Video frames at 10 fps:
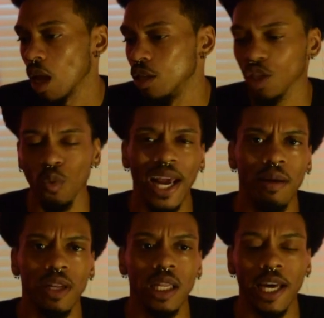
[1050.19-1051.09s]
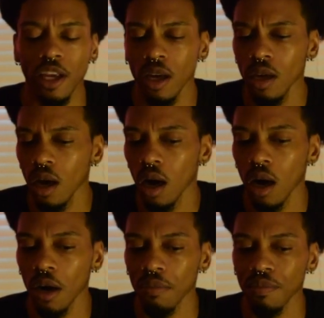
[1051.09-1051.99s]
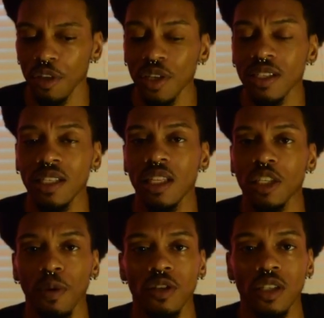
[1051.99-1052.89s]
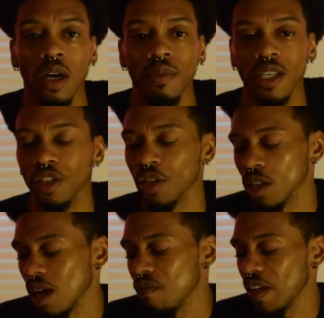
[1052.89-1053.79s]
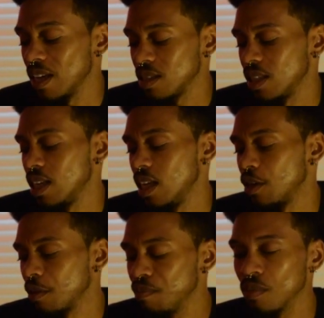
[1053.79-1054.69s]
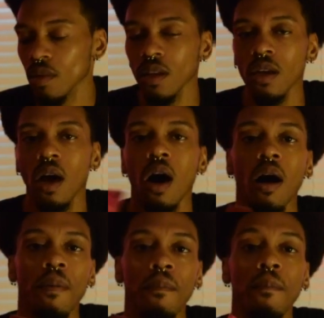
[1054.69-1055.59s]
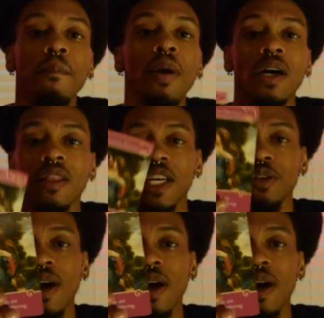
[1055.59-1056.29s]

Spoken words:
just randomly. Like you didn't see this person coming into your life; they didn't see it either. But they do